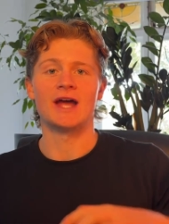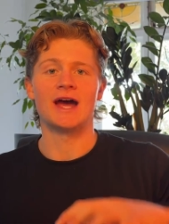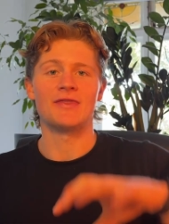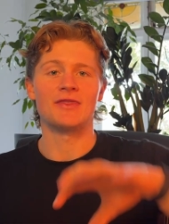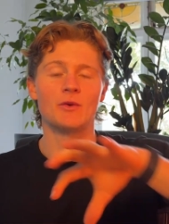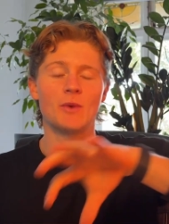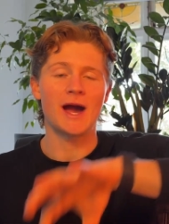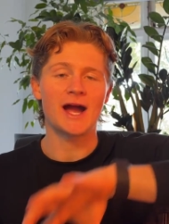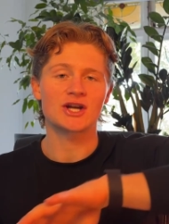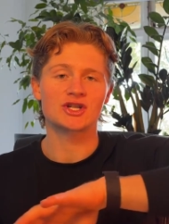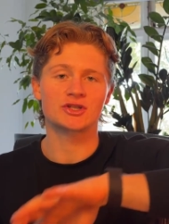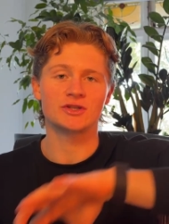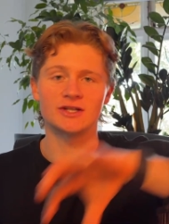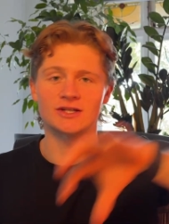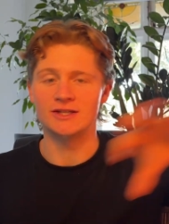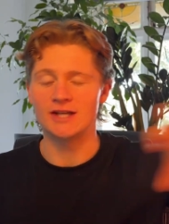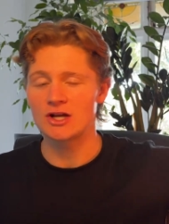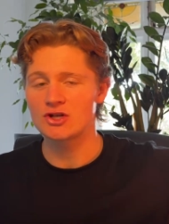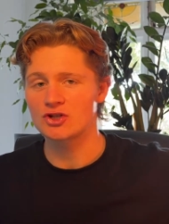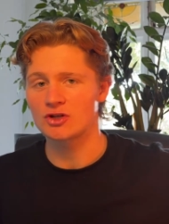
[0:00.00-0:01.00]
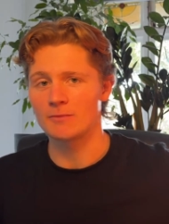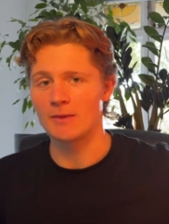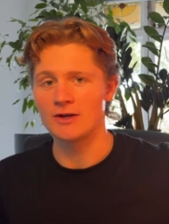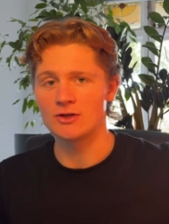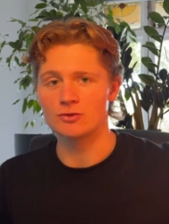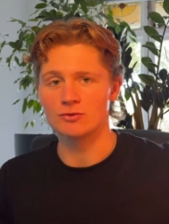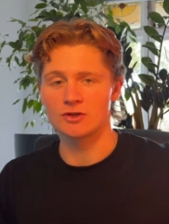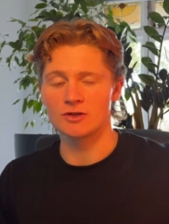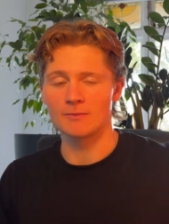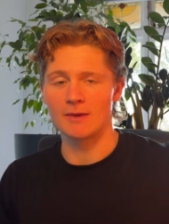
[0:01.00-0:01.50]
and they were actually
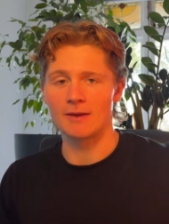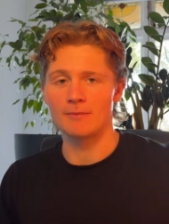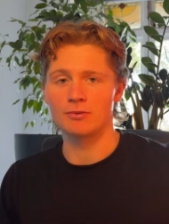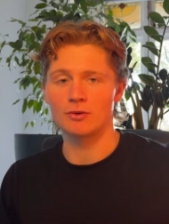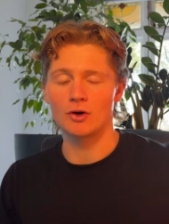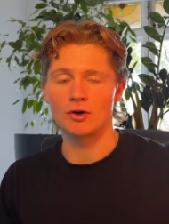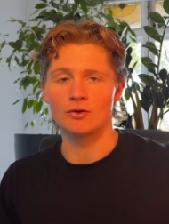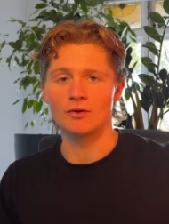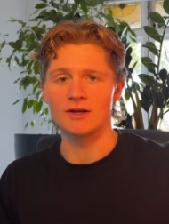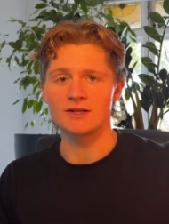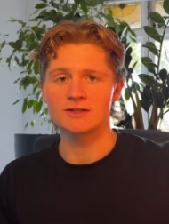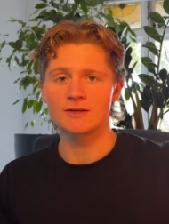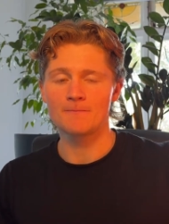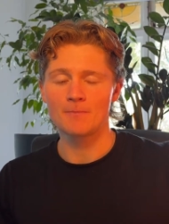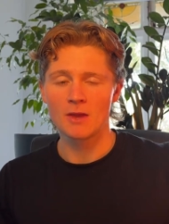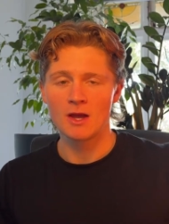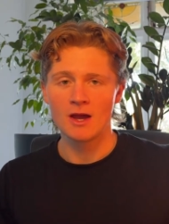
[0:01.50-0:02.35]
detrimental to my progress.